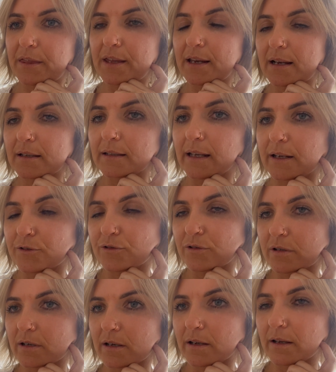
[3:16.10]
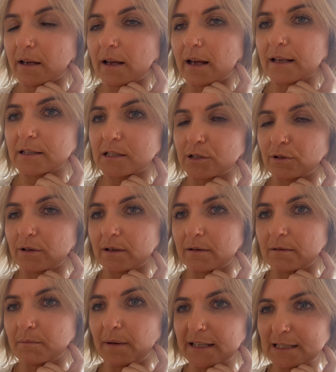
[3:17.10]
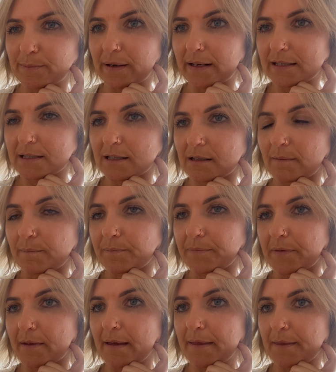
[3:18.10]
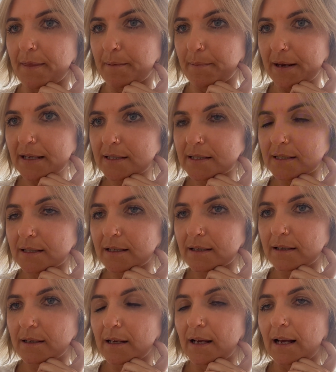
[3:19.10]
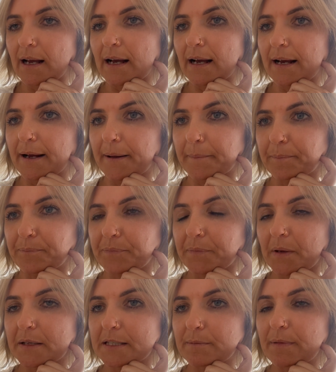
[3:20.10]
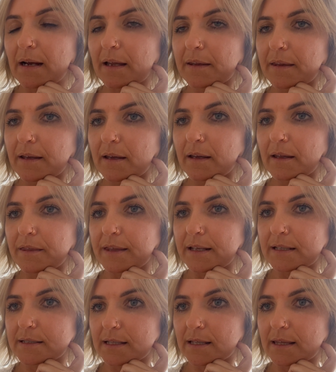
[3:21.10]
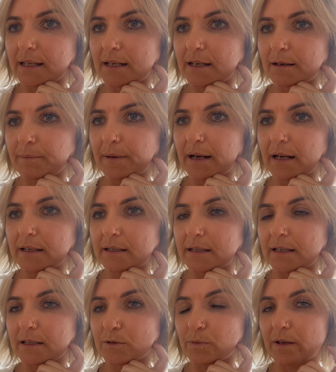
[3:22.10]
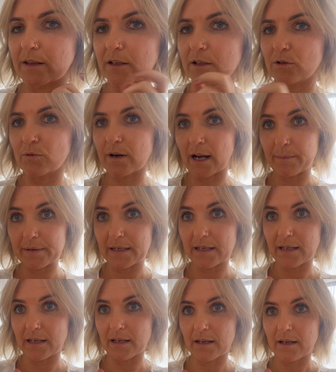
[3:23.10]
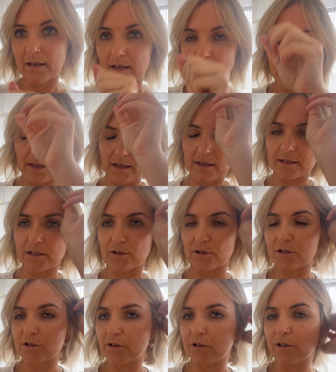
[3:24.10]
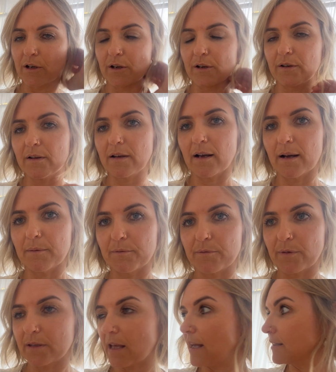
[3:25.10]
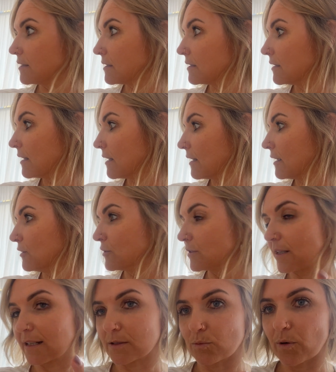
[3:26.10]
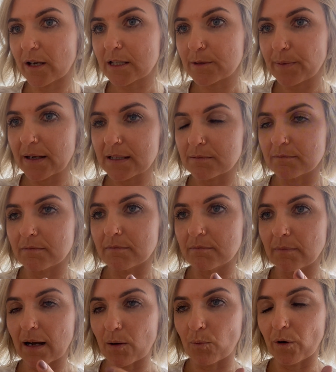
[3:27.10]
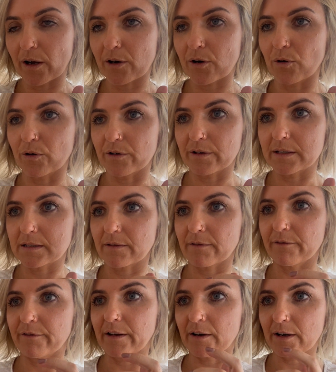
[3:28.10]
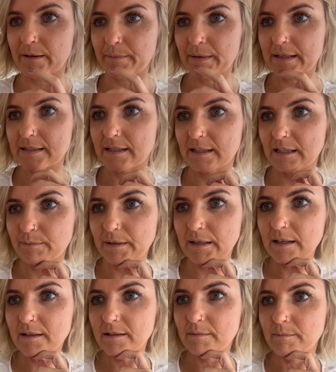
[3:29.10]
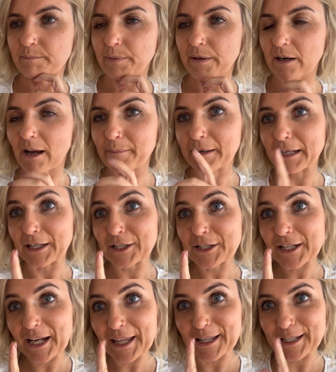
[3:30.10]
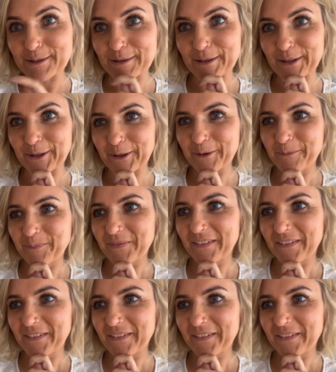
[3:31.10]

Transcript: think a lounge has suited my space the best. Some other things to think about is whether you'll come in here into your studio use it as a workspace. My work corner is very messy at the minute, but I'm going to share this with you.